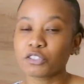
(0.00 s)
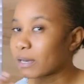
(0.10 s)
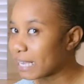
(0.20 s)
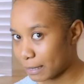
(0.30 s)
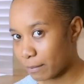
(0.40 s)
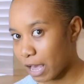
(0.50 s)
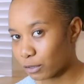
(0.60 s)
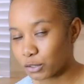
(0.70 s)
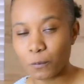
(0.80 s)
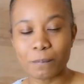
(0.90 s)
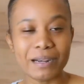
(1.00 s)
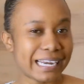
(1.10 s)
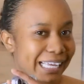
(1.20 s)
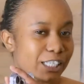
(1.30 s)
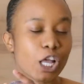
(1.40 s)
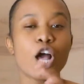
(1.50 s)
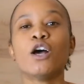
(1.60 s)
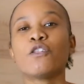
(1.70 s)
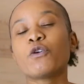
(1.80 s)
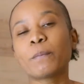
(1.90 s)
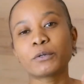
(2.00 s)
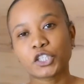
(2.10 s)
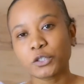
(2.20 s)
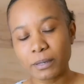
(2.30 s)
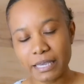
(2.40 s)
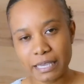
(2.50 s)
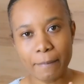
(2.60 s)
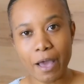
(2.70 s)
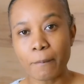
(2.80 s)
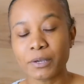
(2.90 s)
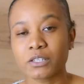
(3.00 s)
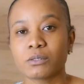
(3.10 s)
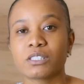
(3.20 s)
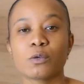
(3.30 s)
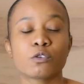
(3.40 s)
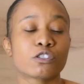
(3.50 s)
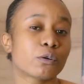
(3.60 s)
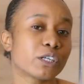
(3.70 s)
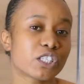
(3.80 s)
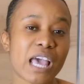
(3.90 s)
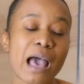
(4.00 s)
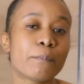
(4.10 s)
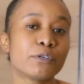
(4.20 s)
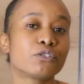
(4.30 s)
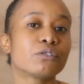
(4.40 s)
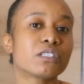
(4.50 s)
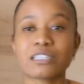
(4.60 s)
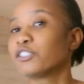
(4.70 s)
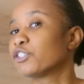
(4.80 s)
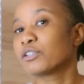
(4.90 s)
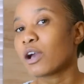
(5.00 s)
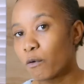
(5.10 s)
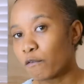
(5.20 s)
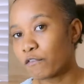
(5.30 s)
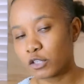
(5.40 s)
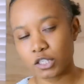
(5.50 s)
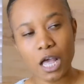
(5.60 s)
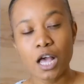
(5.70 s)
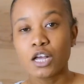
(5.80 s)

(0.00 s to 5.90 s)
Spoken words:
your email. So please do put your email, because it's going to help us to send you the offers,